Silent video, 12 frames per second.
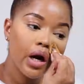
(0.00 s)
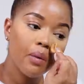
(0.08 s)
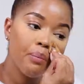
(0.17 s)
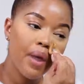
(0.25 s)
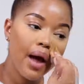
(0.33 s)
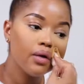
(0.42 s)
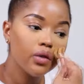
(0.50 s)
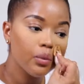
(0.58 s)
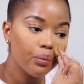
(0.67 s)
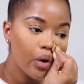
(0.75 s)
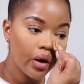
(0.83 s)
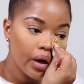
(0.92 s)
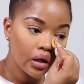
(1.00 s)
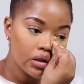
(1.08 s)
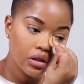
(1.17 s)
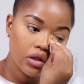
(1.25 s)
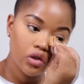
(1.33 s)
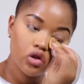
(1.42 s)
I pack the
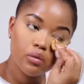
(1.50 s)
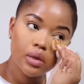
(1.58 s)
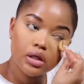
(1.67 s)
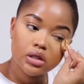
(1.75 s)
product into my